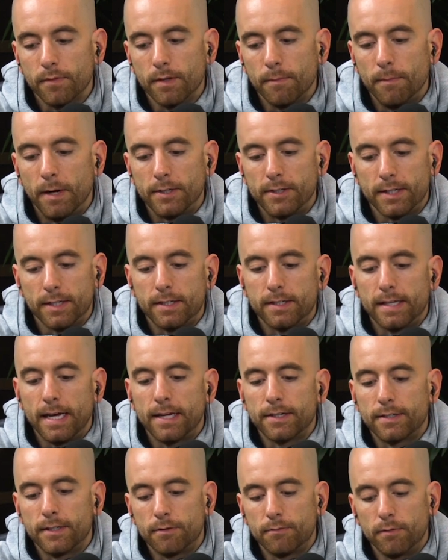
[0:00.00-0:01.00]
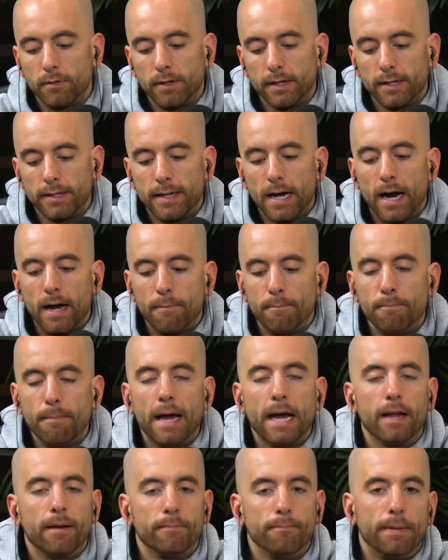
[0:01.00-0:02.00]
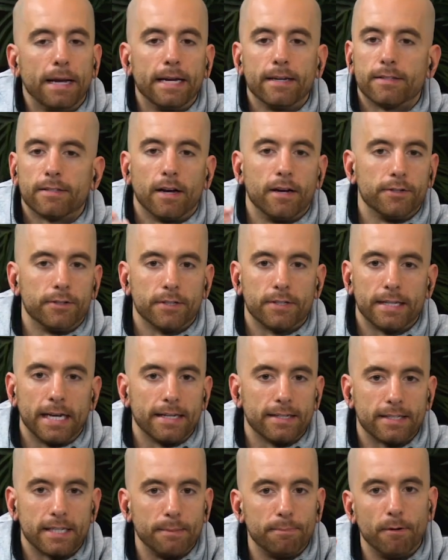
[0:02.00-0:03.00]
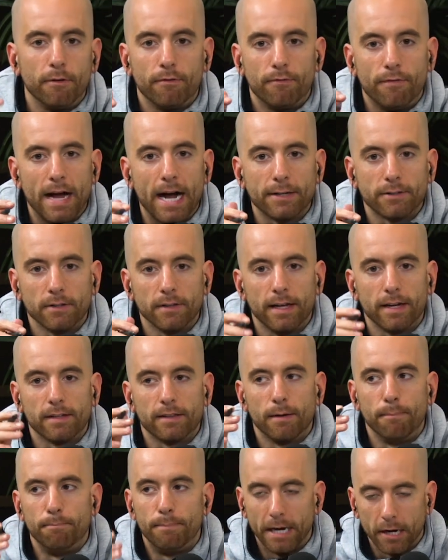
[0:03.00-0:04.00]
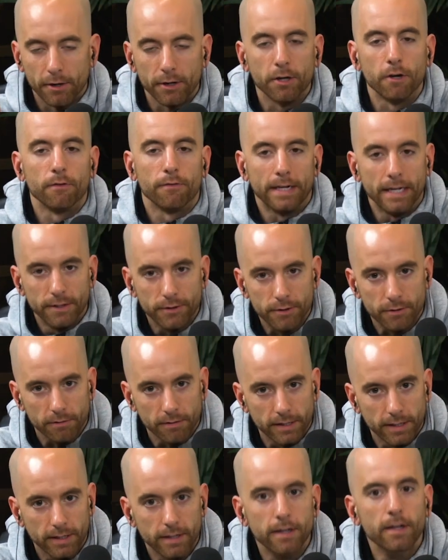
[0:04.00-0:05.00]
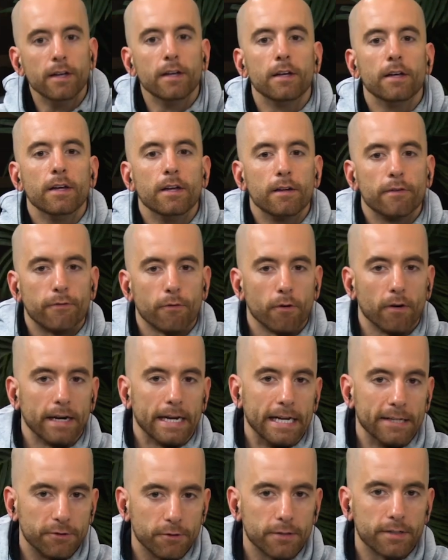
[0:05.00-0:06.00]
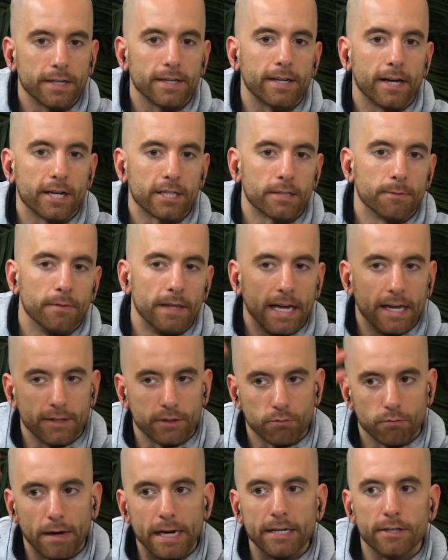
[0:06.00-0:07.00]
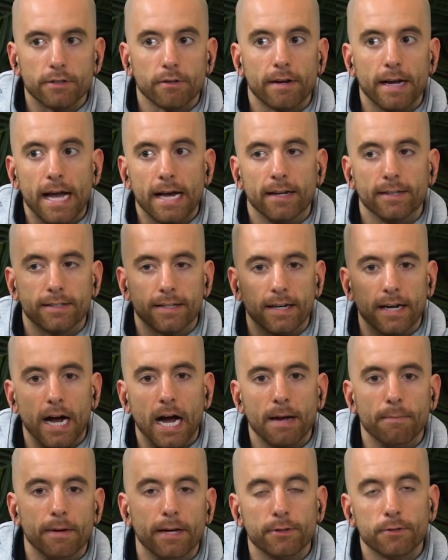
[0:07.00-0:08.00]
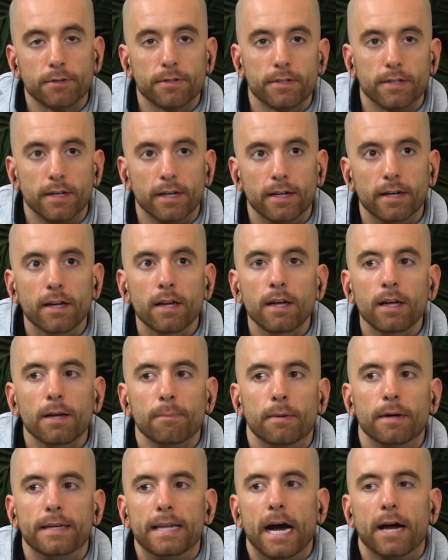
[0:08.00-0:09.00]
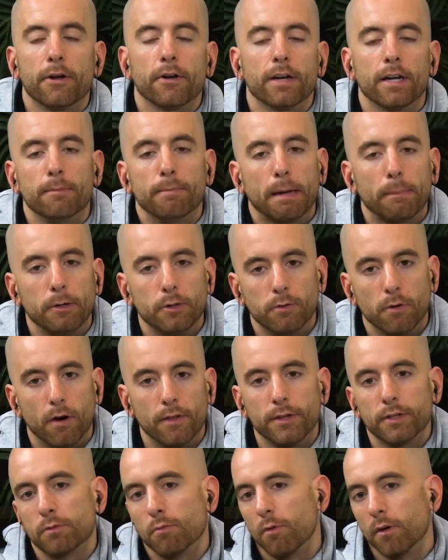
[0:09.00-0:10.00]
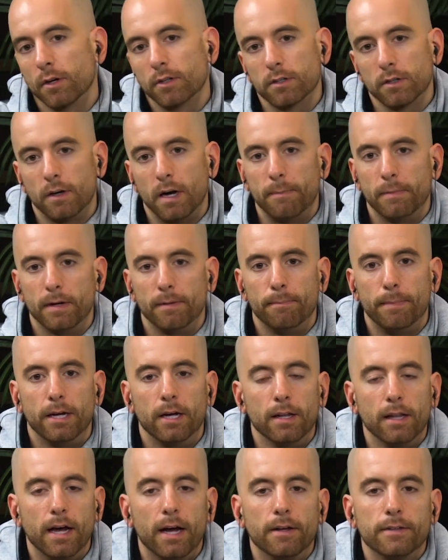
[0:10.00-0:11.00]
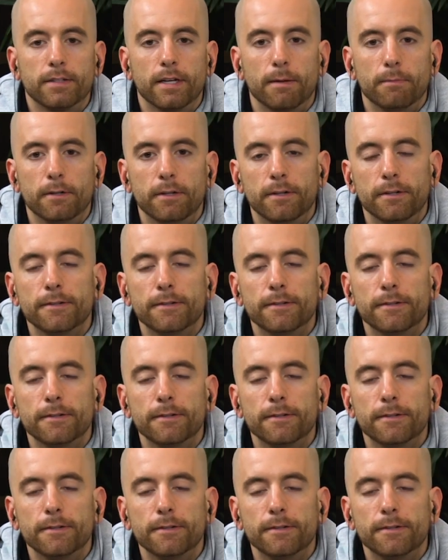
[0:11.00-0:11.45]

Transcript: much success is really not met based on just that simple factor, like the barrier of entry for an interested customer that has raised their hand and said, I'm interested, but now you're going to make me do all this work, so I'm going to bail out type deal.